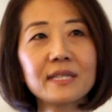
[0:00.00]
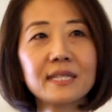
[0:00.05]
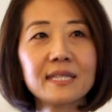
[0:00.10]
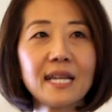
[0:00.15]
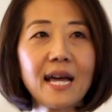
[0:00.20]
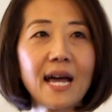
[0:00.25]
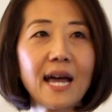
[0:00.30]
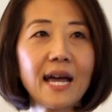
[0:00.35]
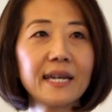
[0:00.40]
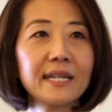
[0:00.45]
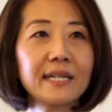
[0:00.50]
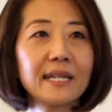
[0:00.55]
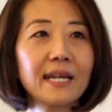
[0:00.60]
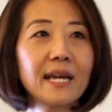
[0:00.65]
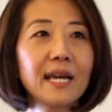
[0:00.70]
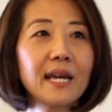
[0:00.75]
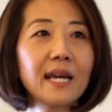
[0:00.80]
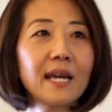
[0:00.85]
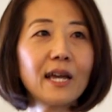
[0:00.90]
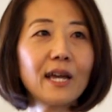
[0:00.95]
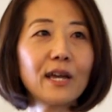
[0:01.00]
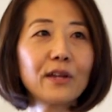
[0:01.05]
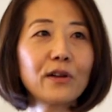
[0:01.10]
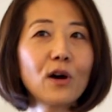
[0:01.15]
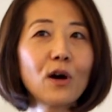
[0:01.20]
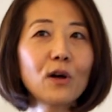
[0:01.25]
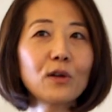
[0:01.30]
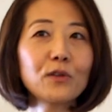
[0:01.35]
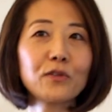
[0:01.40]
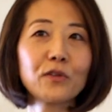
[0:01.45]
aside, and
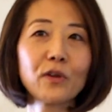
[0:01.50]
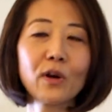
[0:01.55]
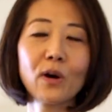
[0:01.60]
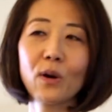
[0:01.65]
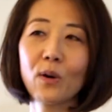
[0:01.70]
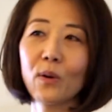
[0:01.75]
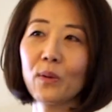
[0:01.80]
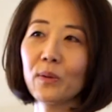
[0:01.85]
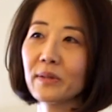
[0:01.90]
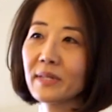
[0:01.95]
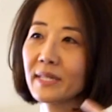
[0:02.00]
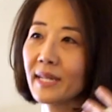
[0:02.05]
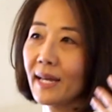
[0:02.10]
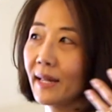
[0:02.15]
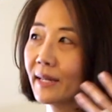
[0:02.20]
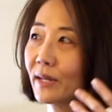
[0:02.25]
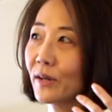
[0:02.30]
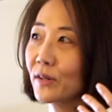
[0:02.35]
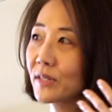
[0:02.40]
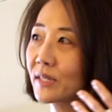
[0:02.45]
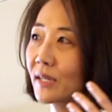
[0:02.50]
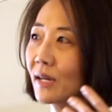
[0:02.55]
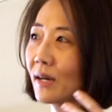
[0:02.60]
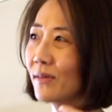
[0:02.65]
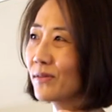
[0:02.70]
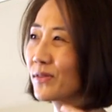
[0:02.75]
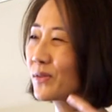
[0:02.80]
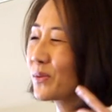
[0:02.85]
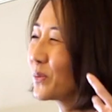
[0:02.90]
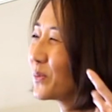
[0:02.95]
also telling
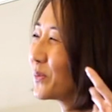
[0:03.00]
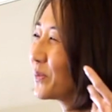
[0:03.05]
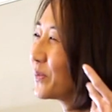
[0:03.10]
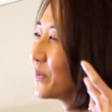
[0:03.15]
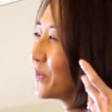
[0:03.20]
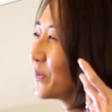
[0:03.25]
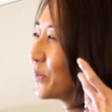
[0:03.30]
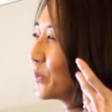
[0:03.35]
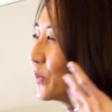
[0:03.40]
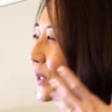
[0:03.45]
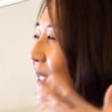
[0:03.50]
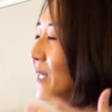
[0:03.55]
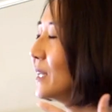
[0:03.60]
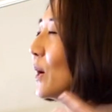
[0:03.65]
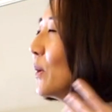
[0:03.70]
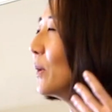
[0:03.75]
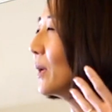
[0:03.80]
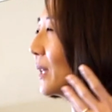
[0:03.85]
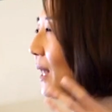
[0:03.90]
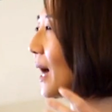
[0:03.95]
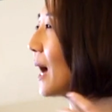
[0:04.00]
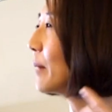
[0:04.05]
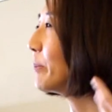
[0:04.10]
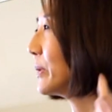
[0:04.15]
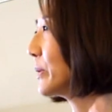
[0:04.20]
ourselves, we know a lot,